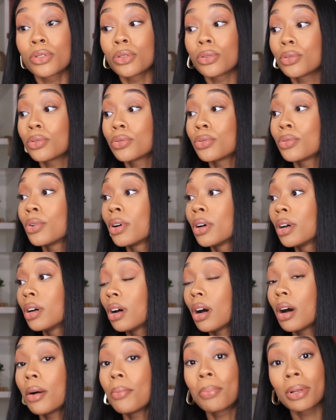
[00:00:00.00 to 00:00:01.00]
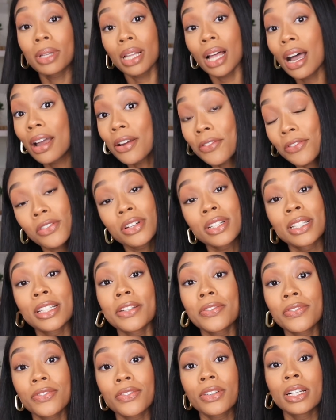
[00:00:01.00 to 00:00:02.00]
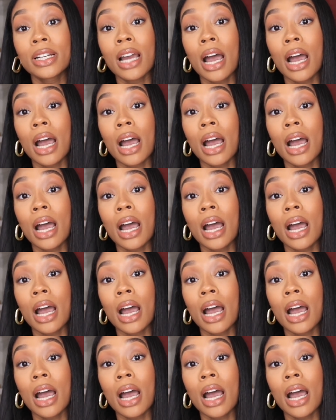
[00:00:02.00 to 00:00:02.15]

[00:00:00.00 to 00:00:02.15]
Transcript: to apply for different